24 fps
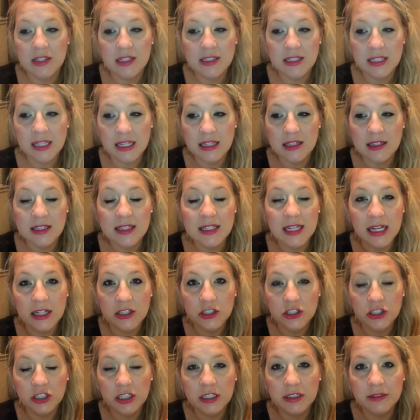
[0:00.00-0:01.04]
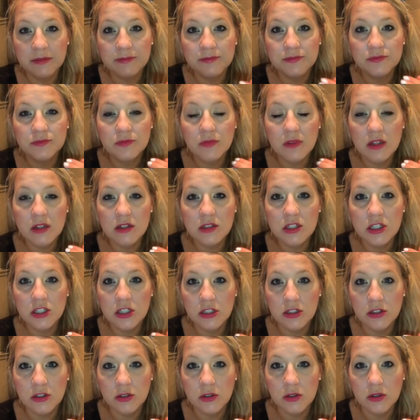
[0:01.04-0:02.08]
the skin's texture
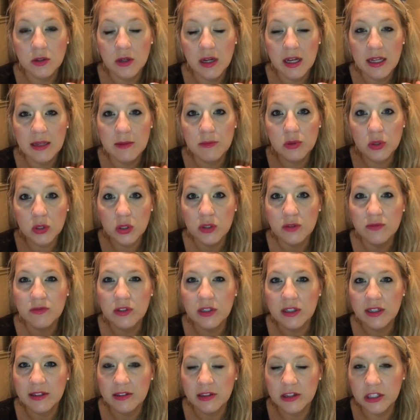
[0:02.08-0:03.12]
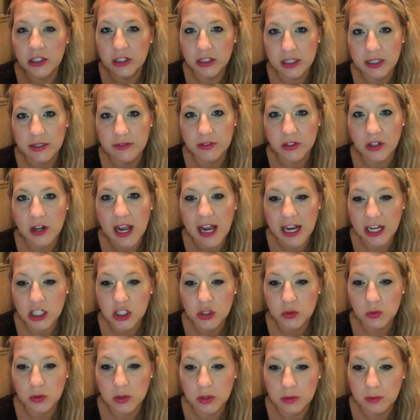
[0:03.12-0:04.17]
to improve the look of your
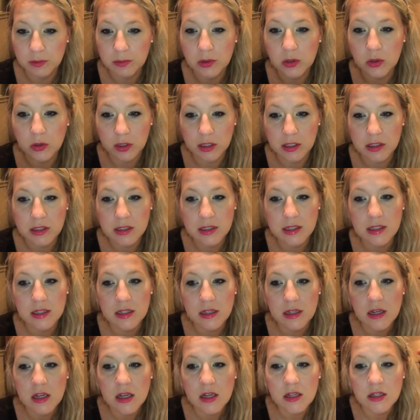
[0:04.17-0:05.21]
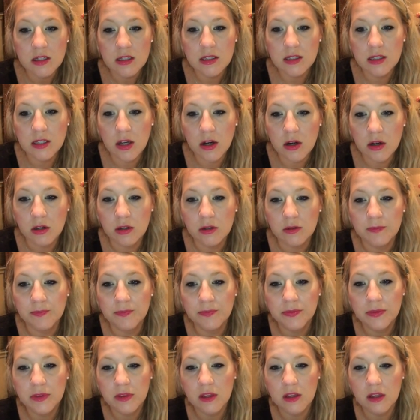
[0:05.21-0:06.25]
actual pores. So
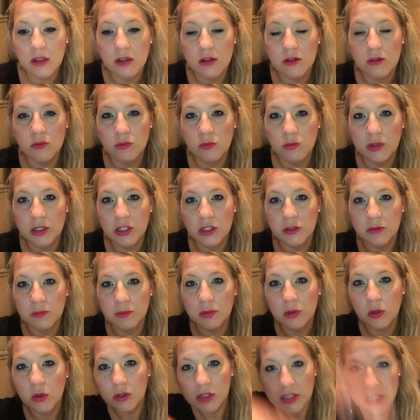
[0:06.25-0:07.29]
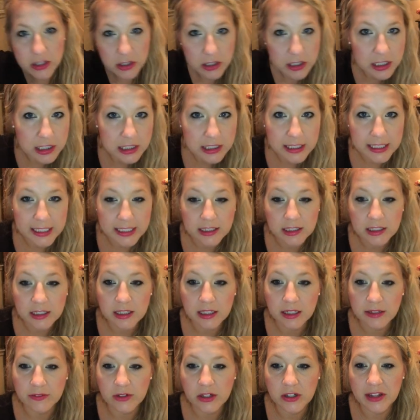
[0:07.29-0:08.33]
when your pores are
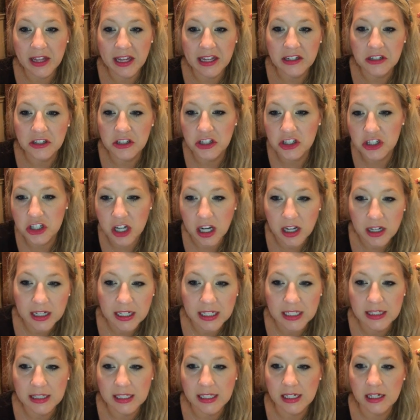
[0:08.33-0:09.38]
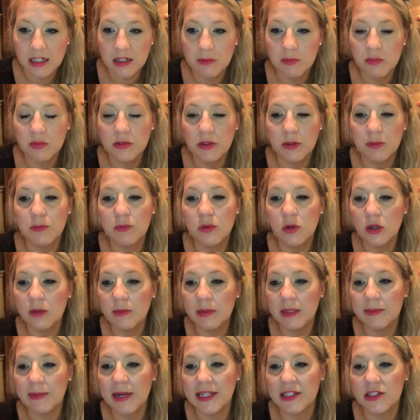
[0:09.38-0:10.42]
cleared of all that junk in there, the Pore
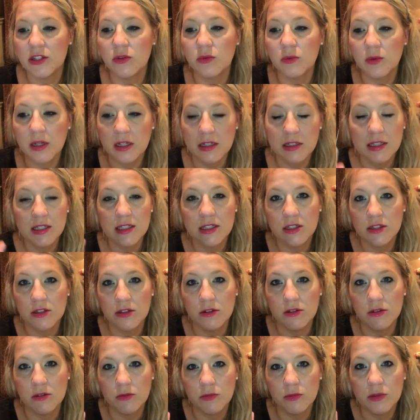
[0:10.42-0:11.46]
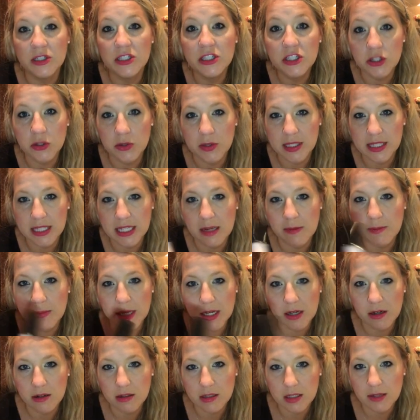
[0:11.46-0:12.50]
Minimizer works to reduce the
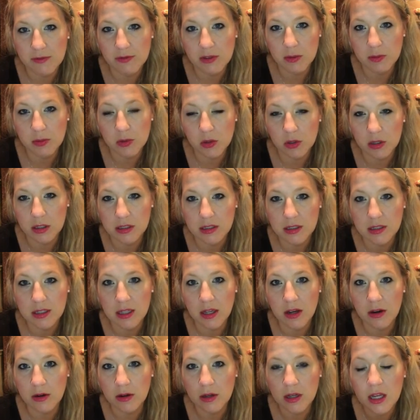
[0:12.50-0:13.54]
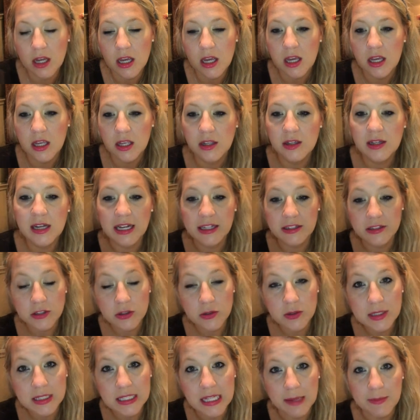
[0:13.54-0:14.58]
appearance of the pores. So you got
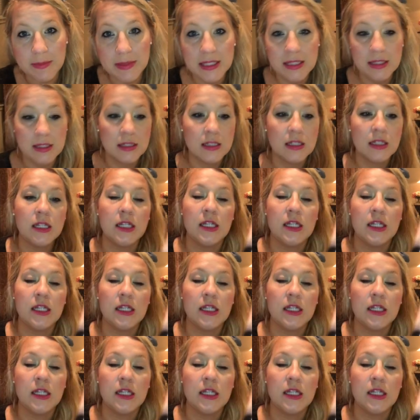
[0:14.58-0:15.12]
2 steps.